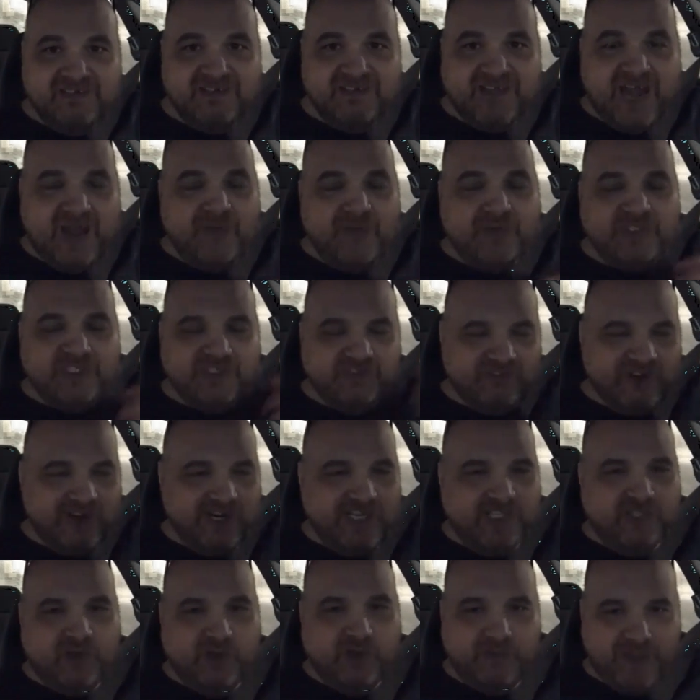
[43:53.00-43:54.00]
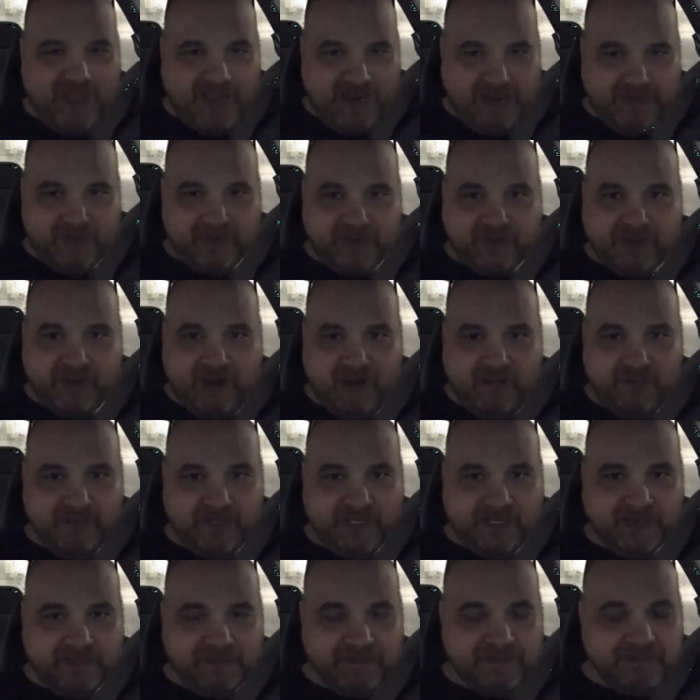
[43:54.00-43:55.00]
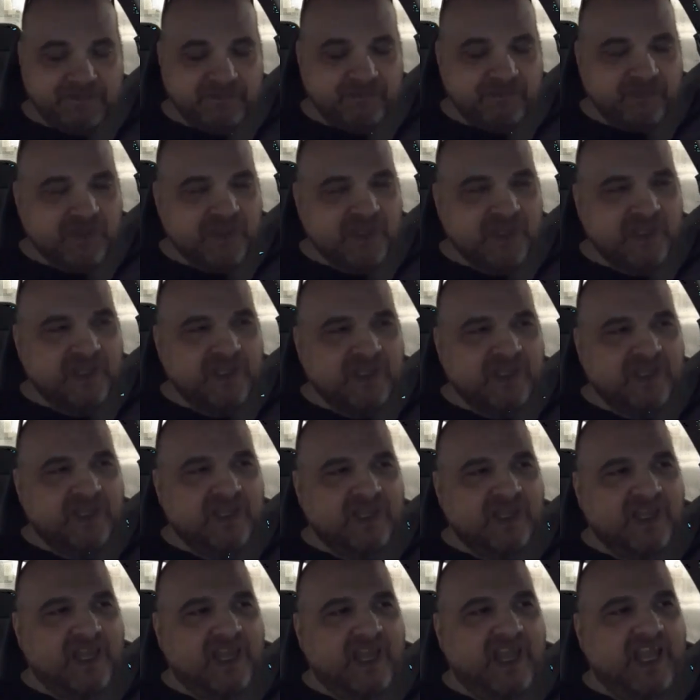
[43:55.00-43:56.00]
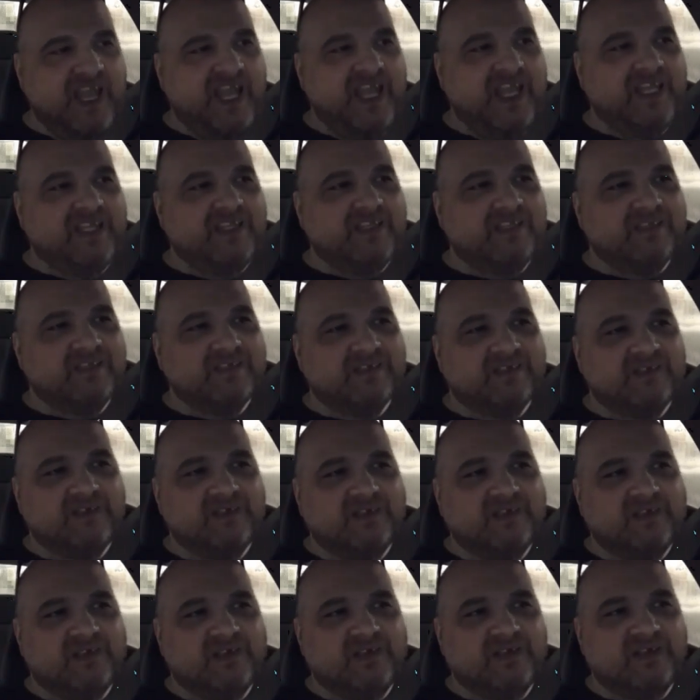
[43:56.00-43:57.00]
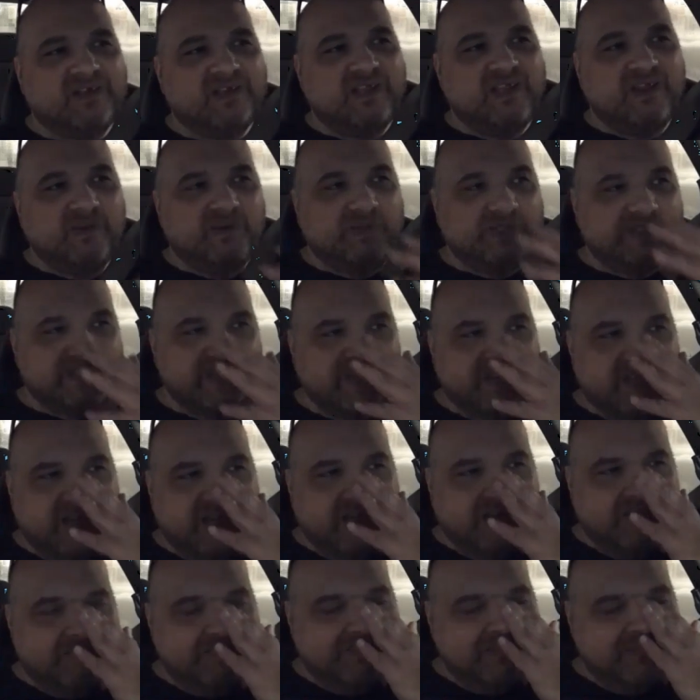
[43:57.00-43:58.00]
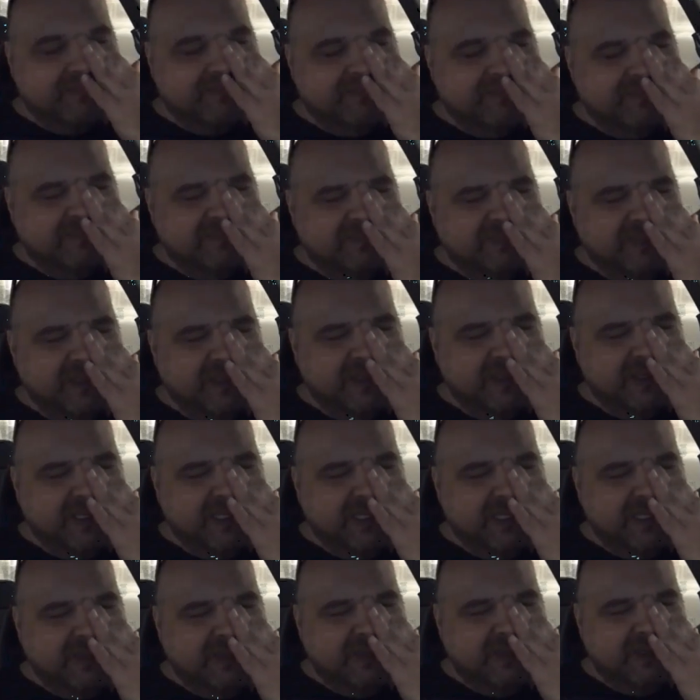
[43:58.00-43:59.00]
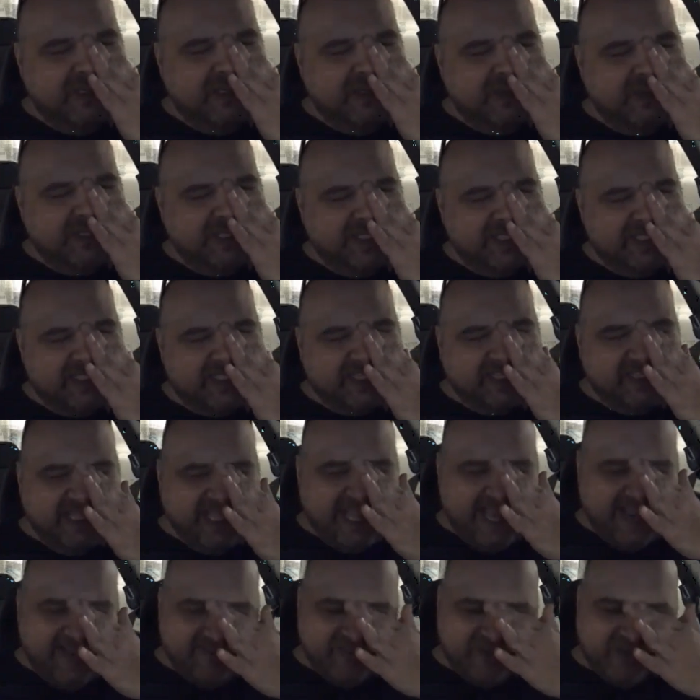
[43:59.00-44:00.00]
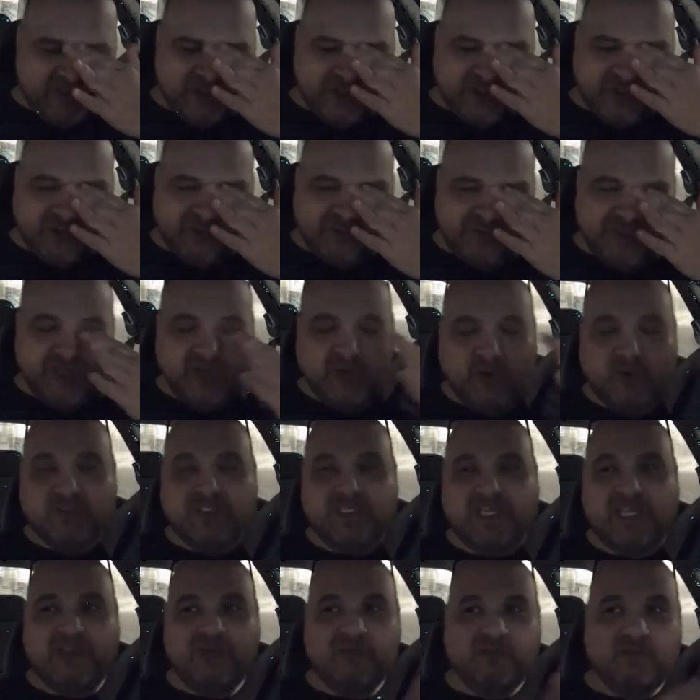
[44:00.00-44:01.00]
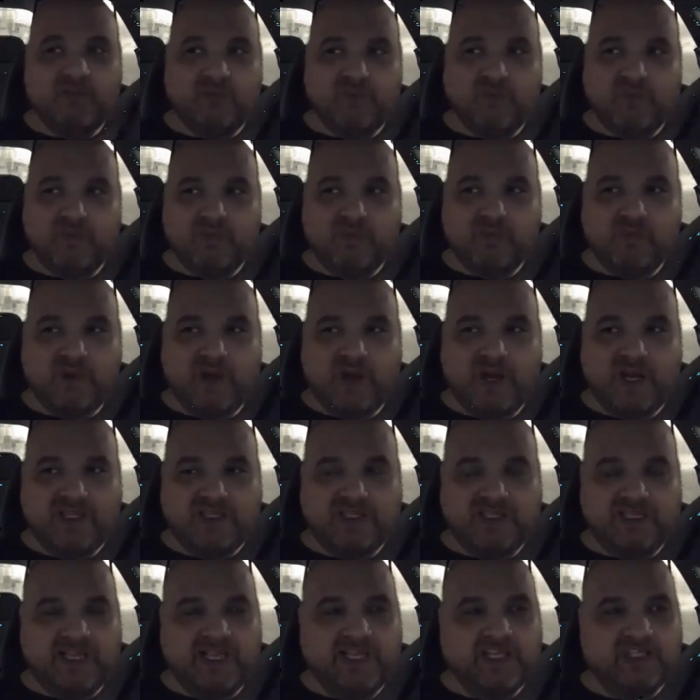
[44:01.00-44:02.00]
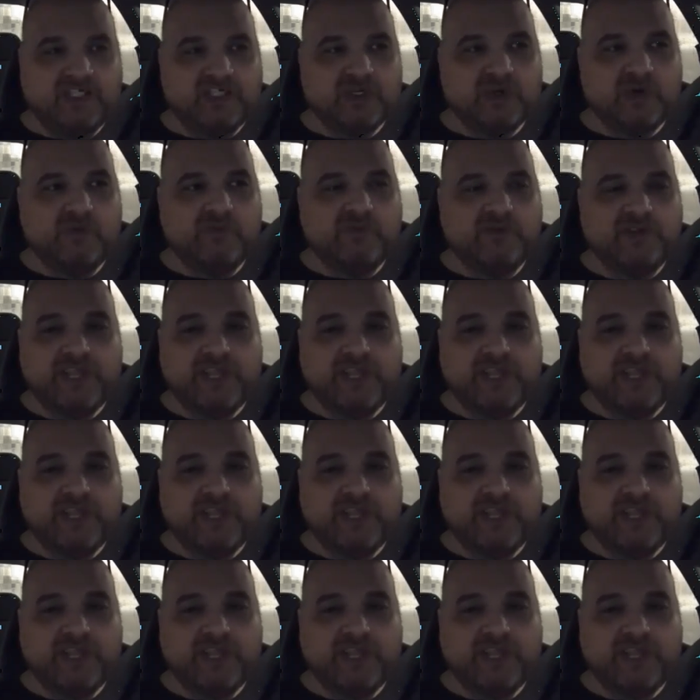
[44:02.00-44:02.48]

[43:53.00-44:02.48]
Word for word: I wasn't trying to talk bad about the company. And it was um, it was a Sunday afternoon. Me and Jose uh, did a show for